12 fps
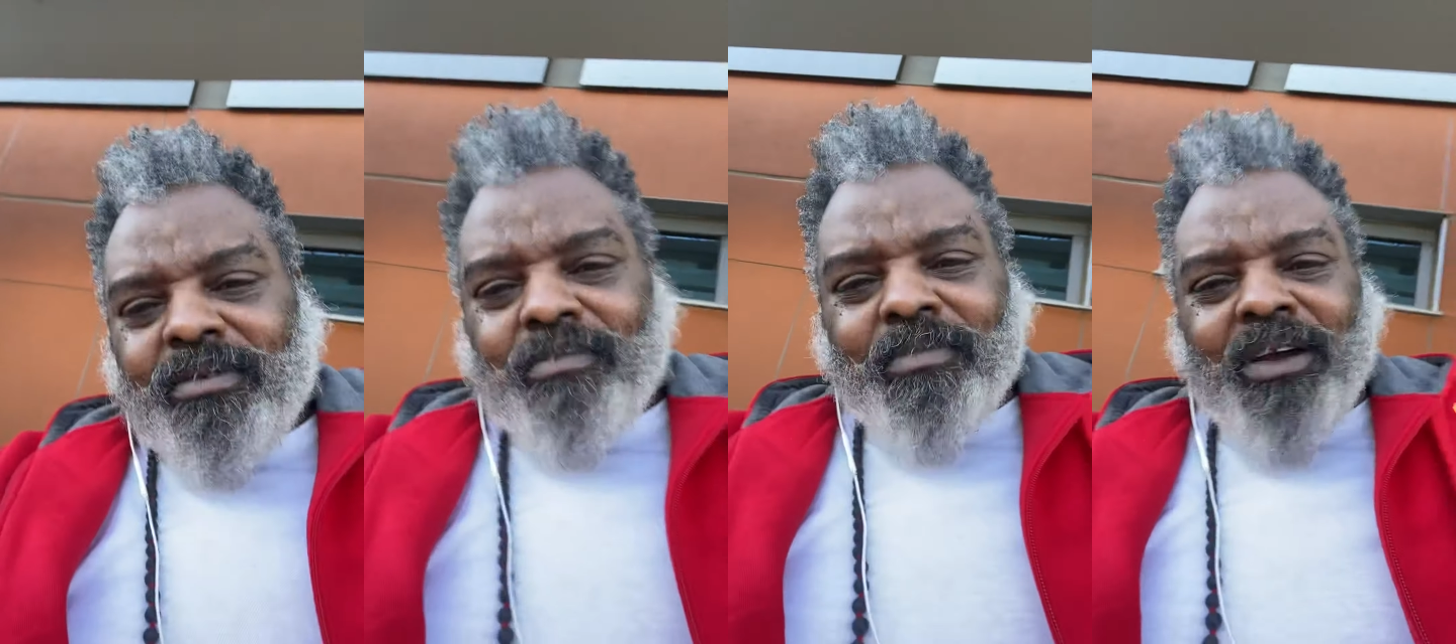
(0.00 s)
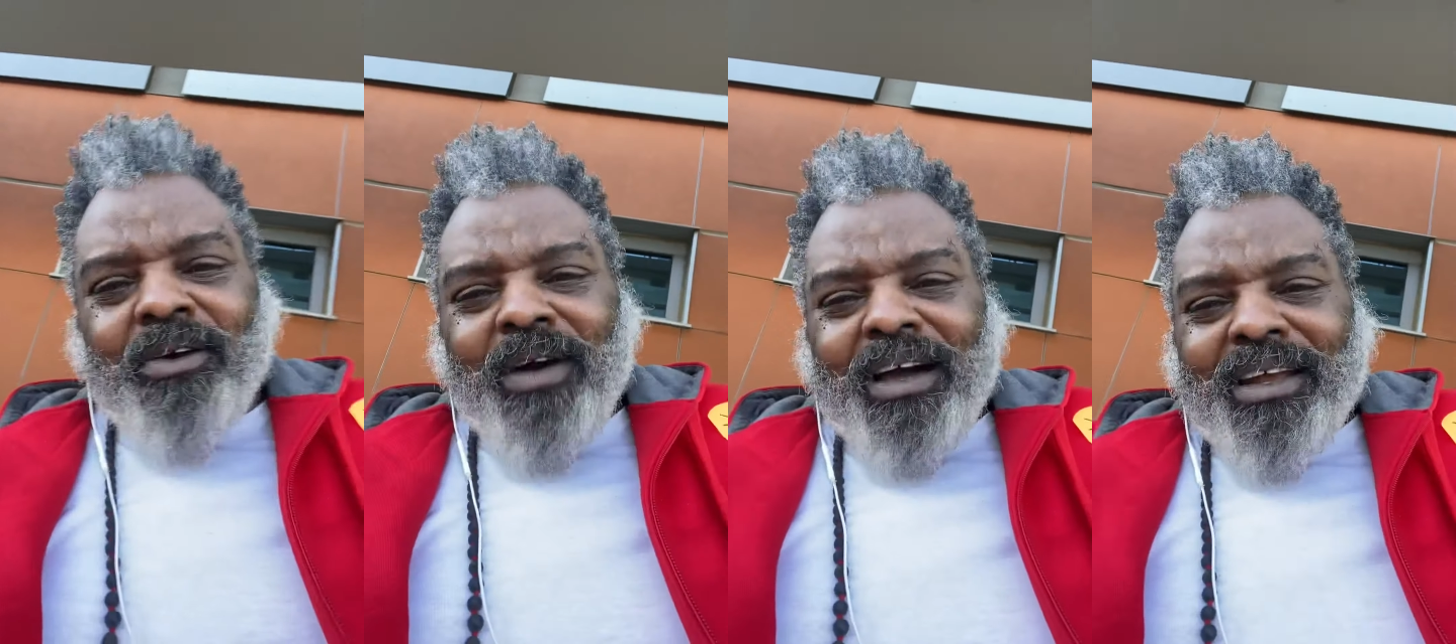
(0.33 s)

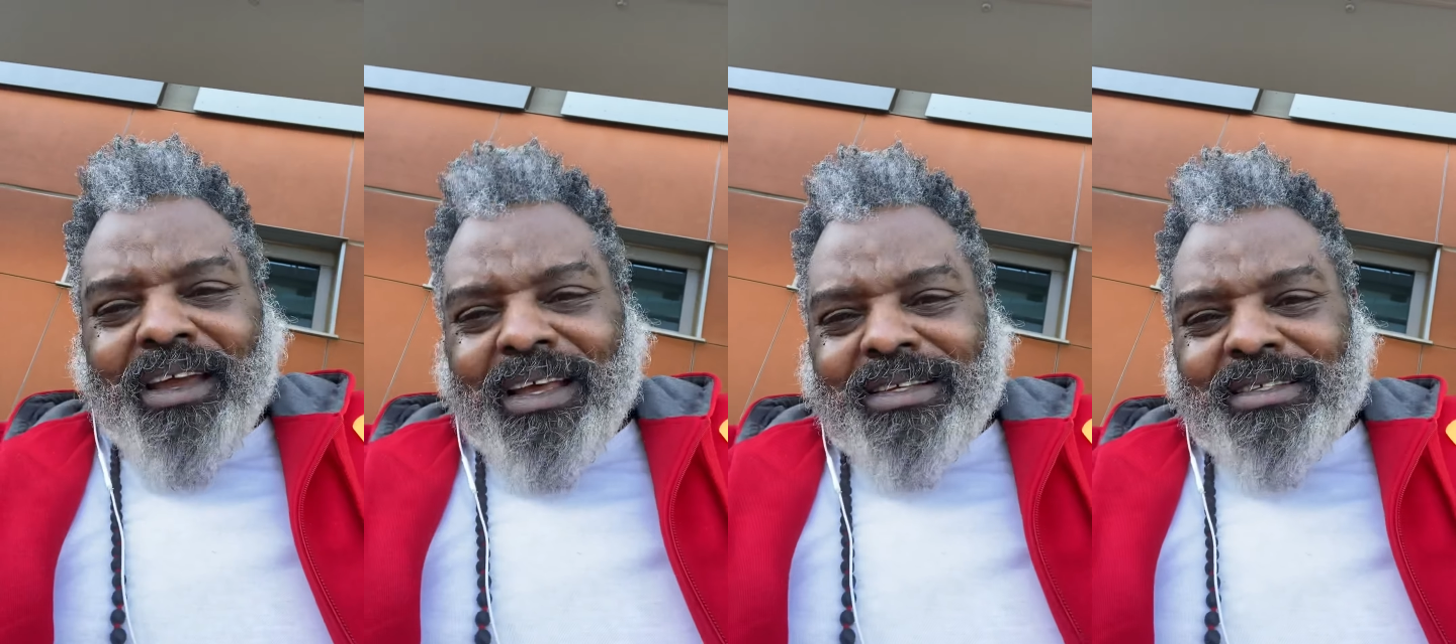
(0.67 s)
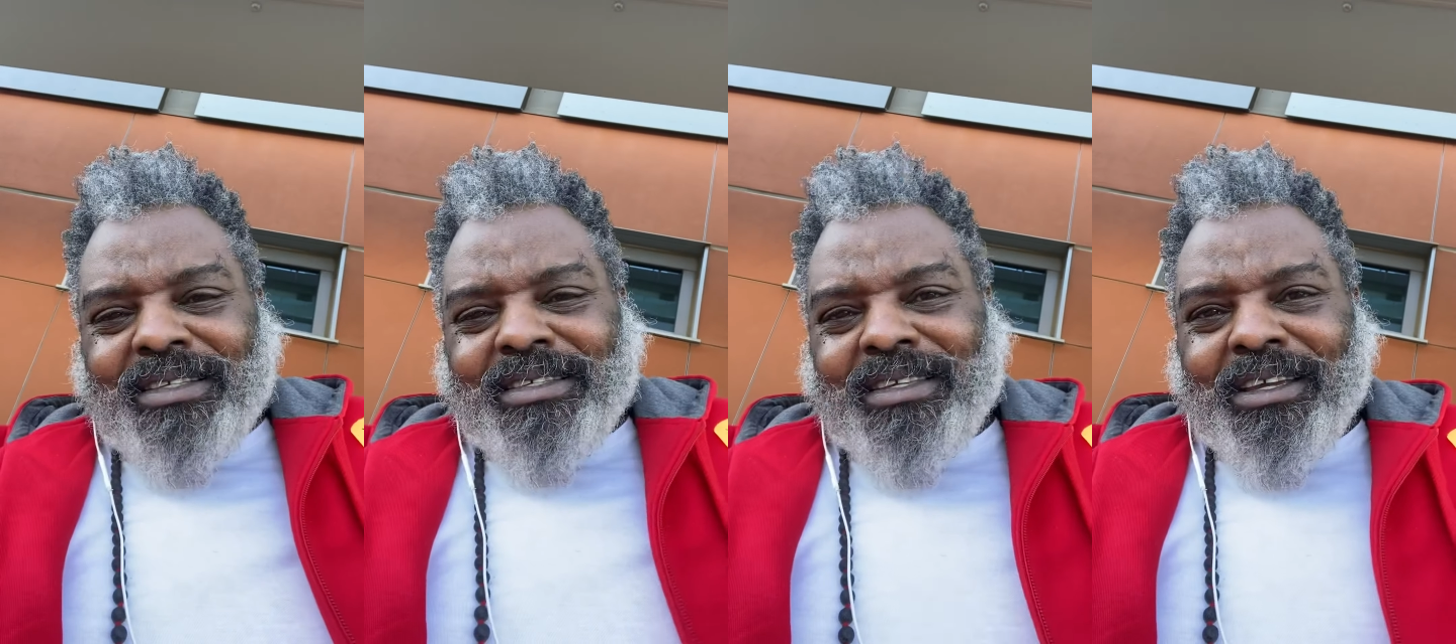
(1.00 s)
marijuana has
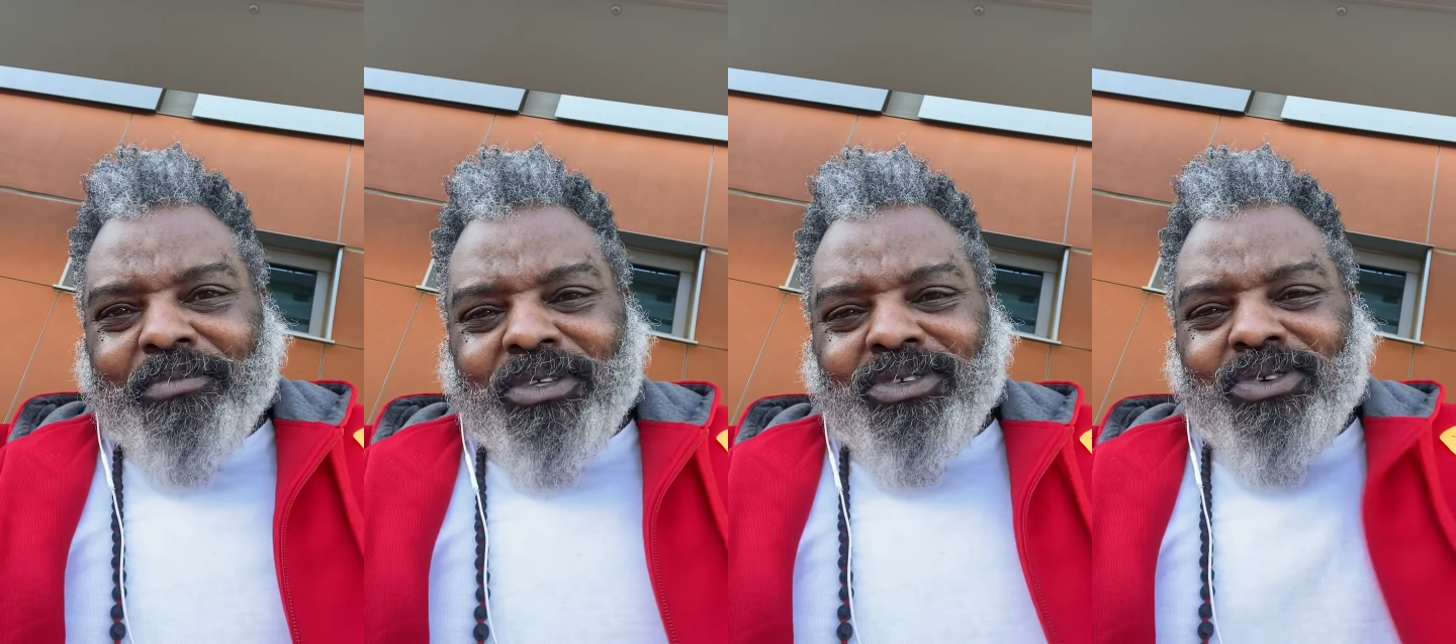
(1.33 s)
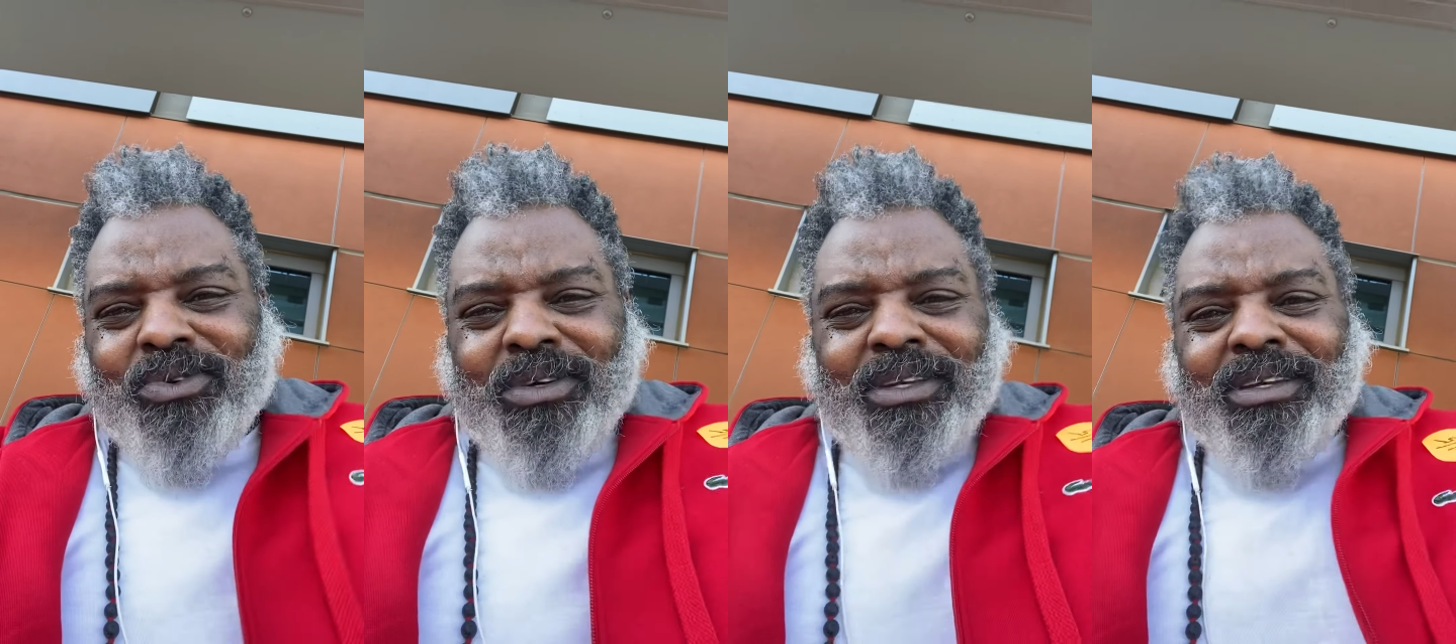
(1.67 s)
the stigma
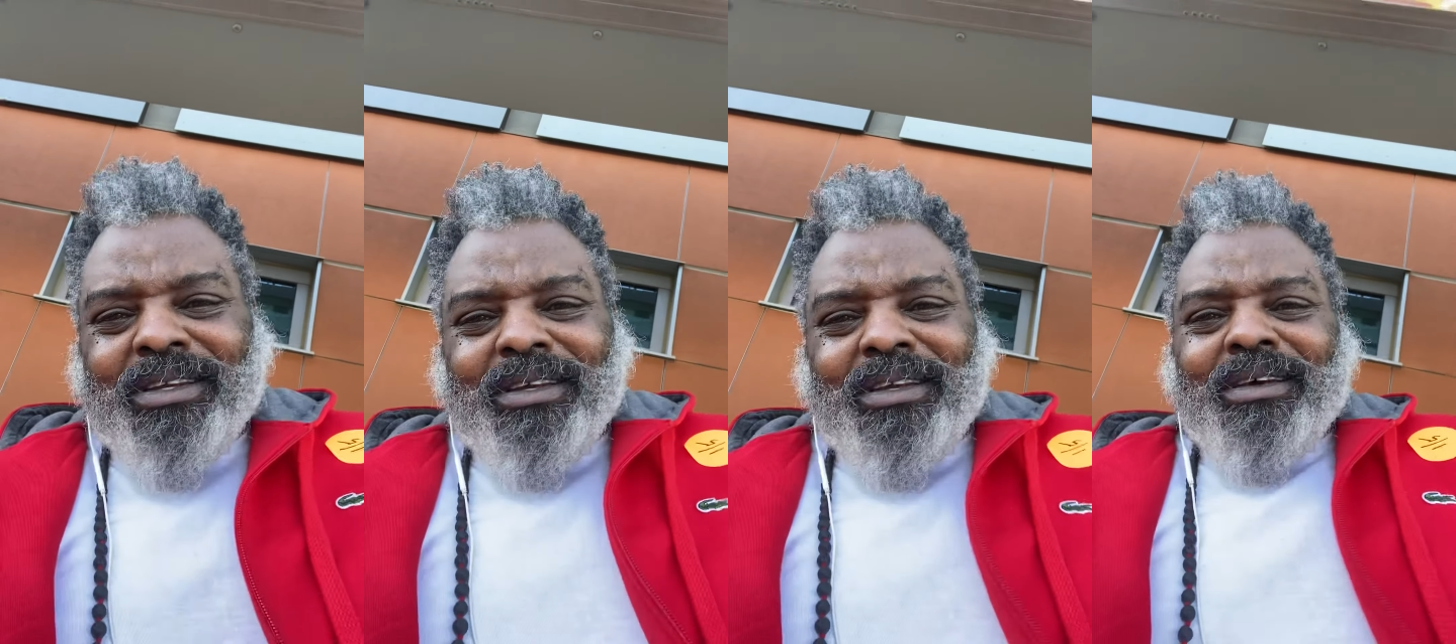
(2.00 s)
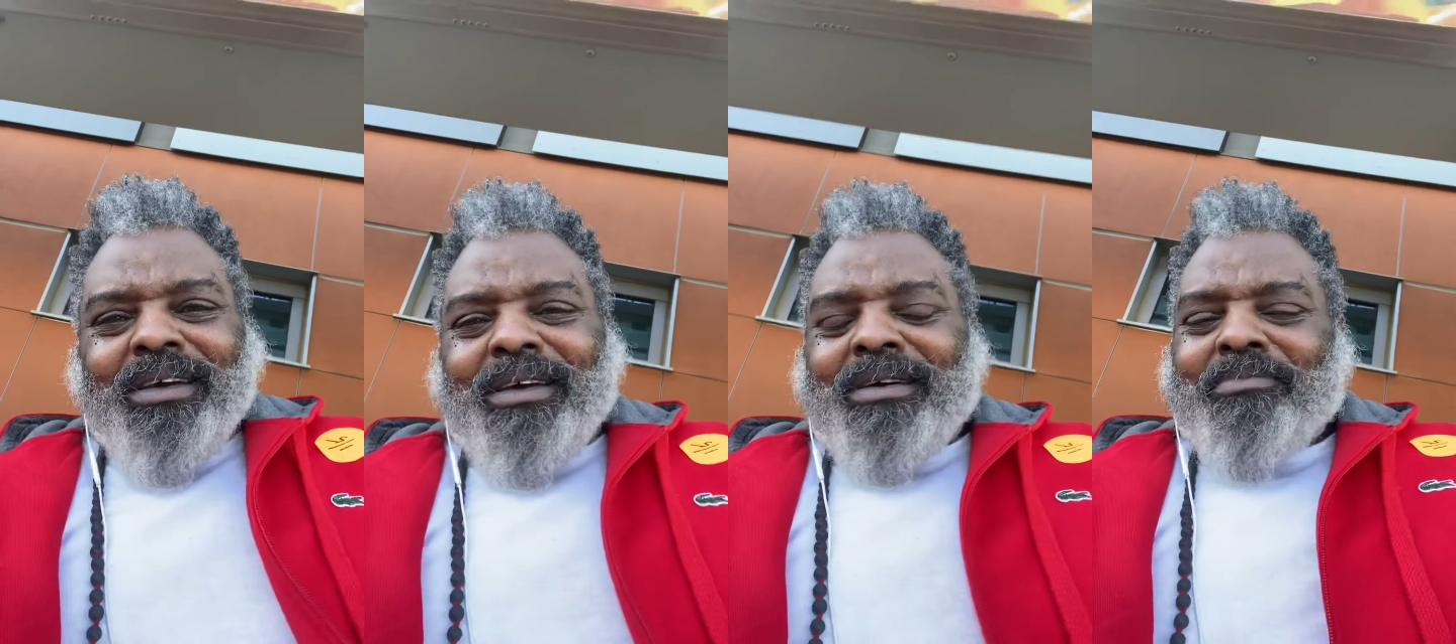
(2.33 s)
to it,
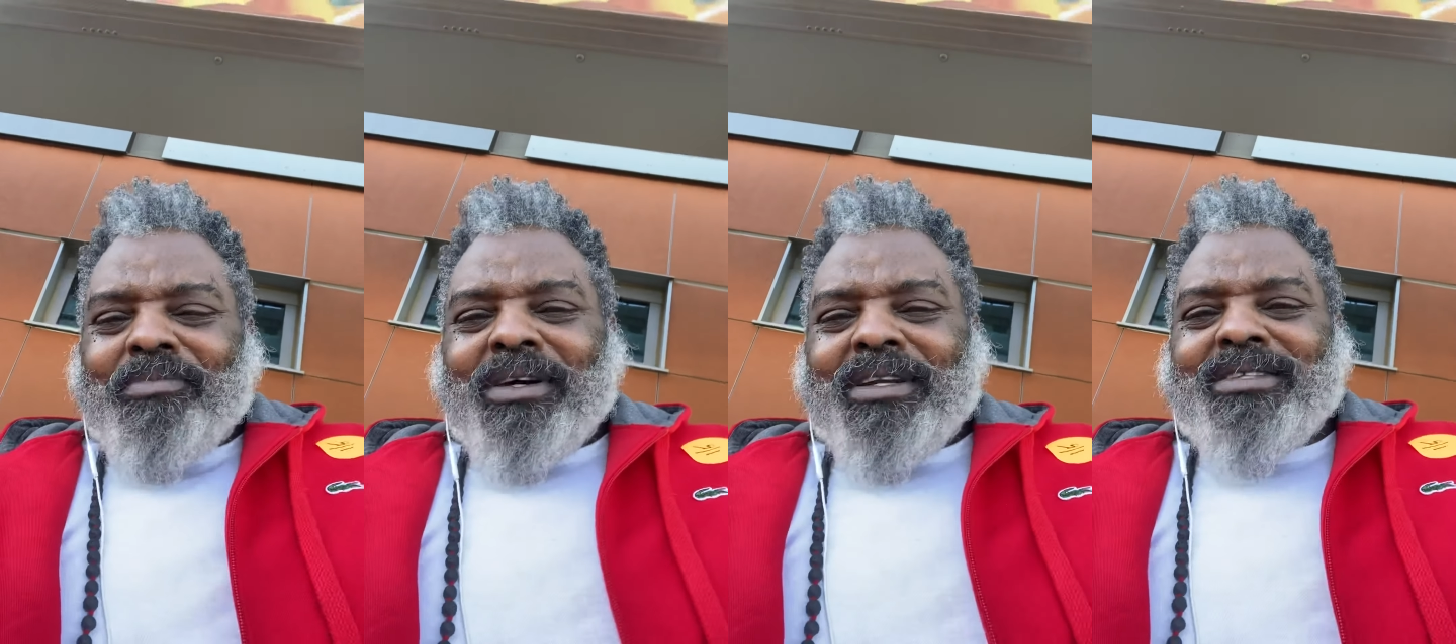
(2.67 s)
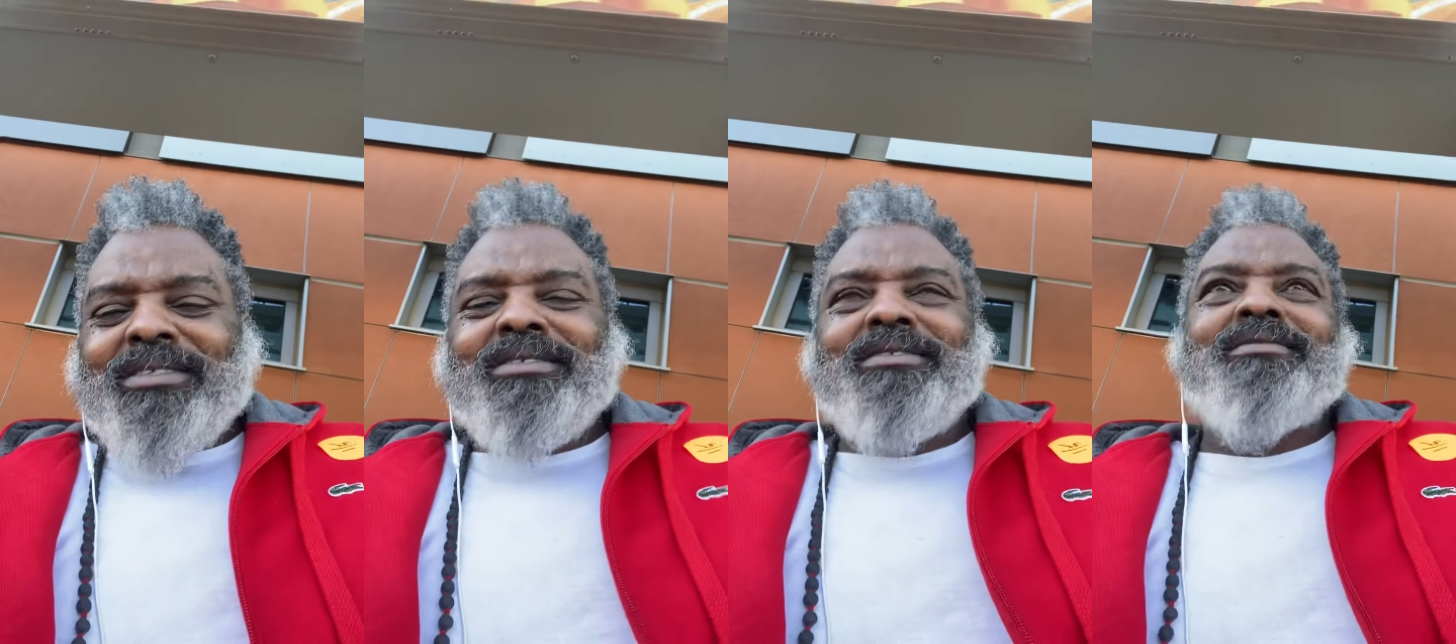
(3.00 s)
but
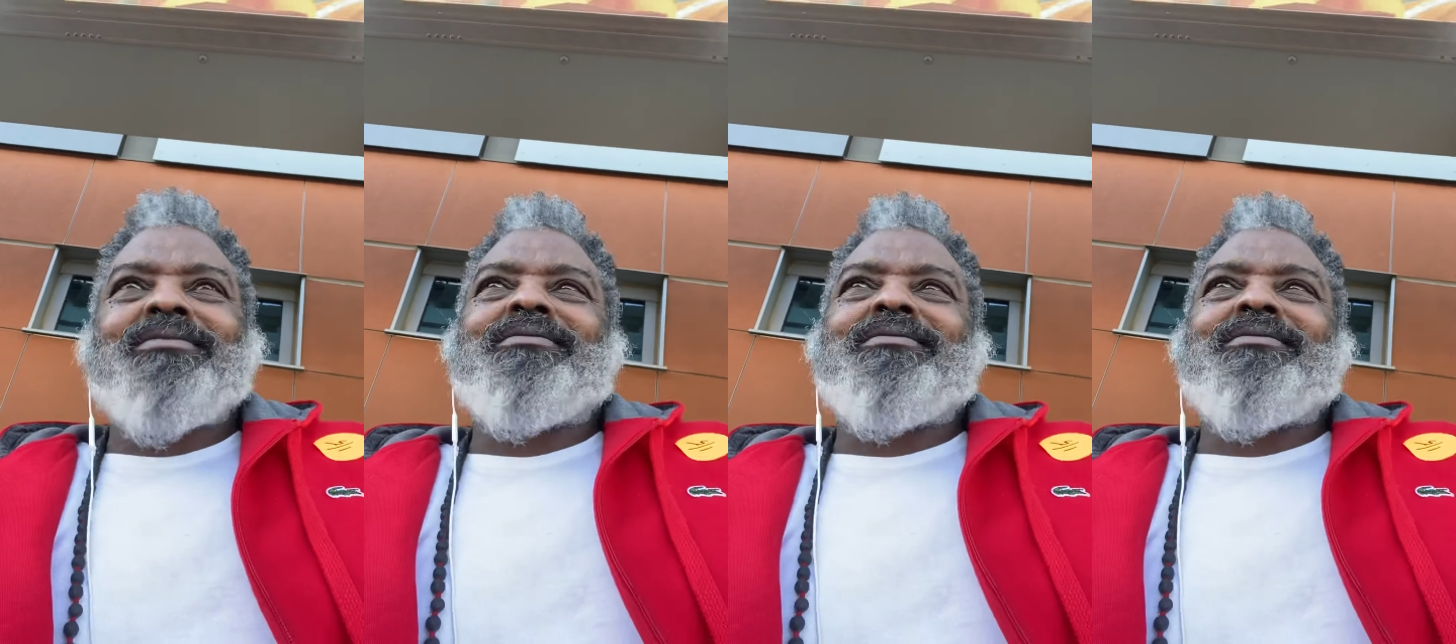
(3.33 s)
it's